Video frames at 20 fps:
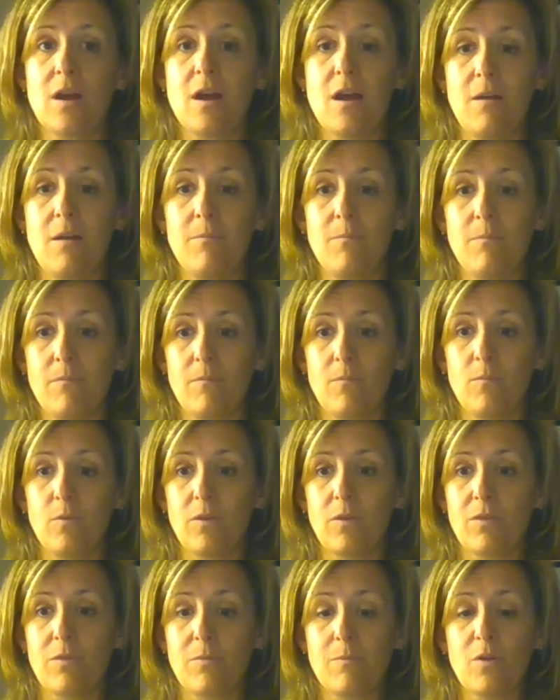
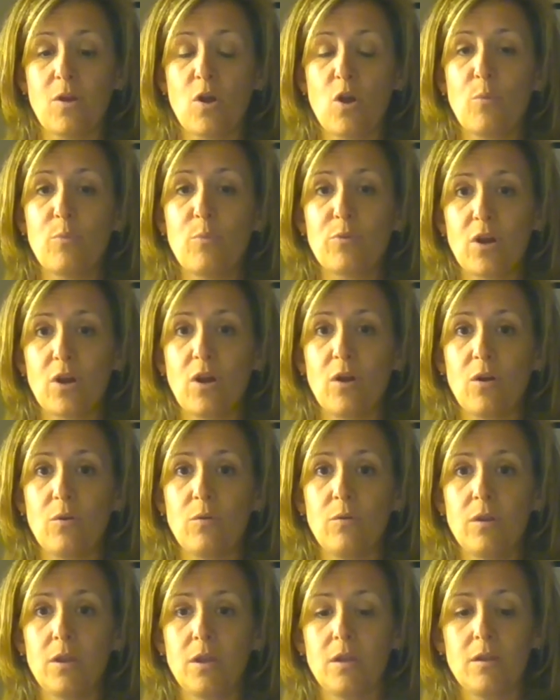with
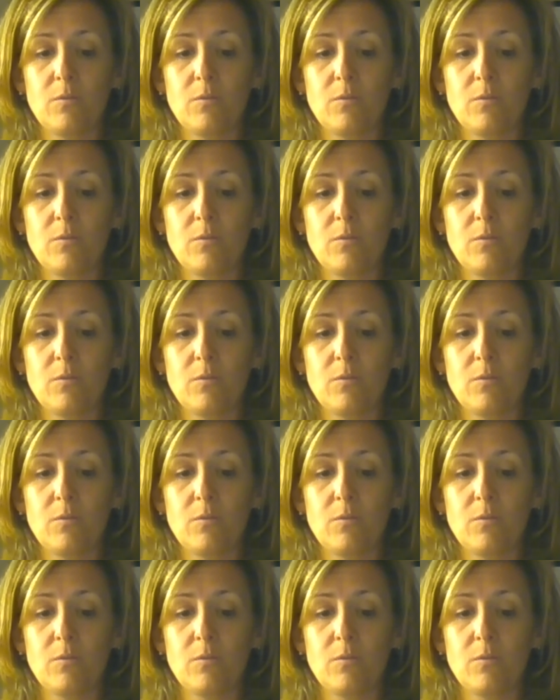GoPro,